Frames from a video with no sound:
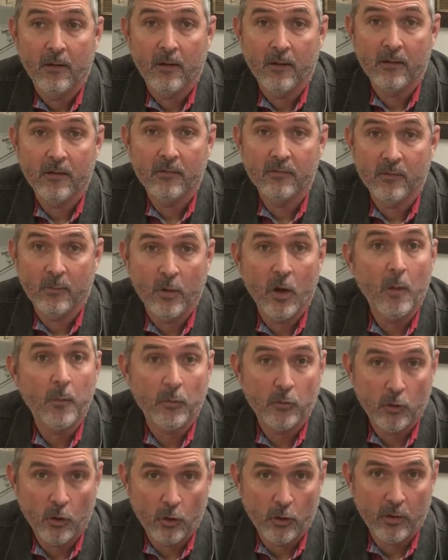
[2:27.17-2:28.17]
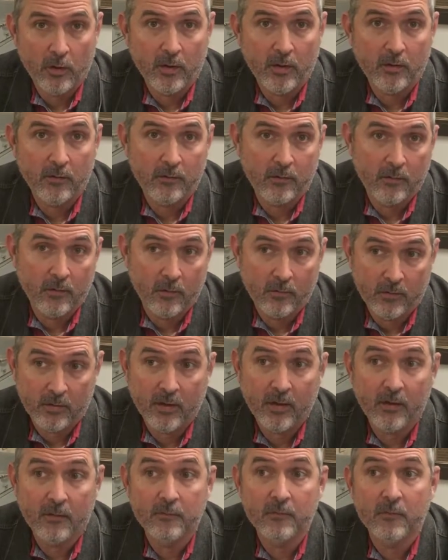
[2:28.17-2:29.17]
it gives them an opportunity, to
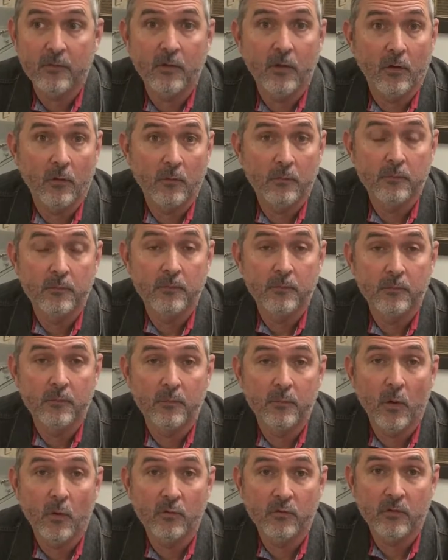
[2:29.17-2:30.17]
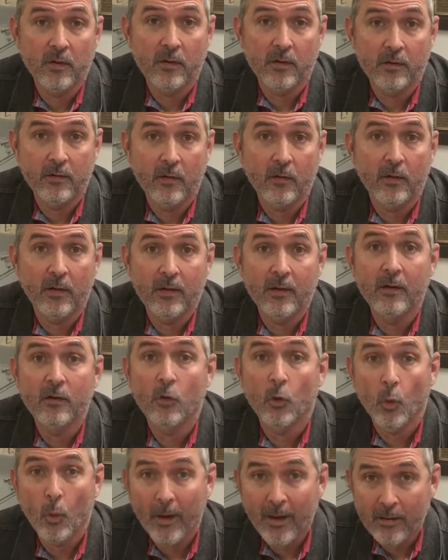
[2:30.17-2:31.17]
get, post-secondary
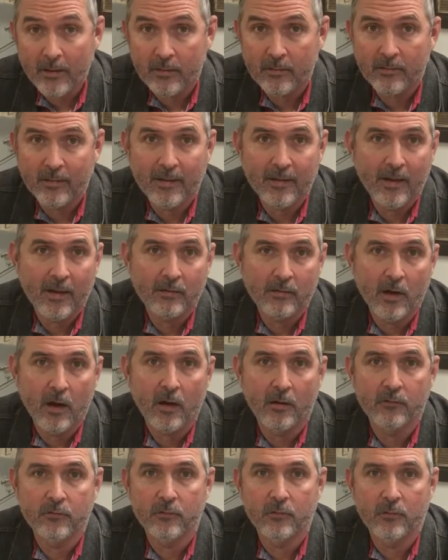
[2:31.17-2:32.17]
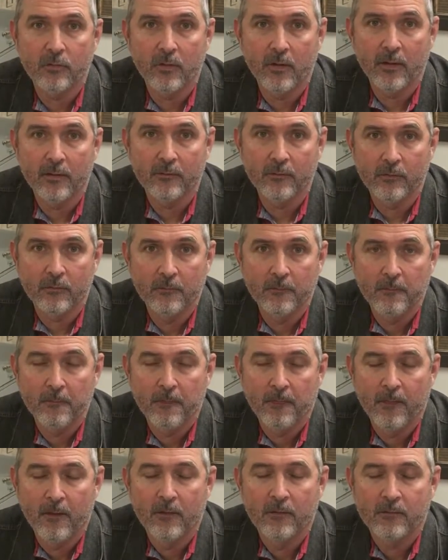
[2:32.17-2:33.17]
credit at the high school level.
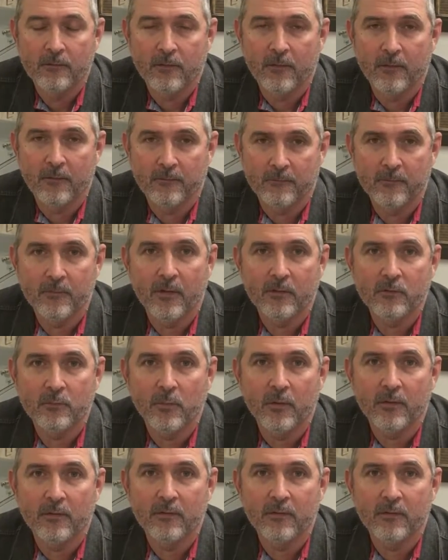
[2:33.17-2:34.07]
So that's pretty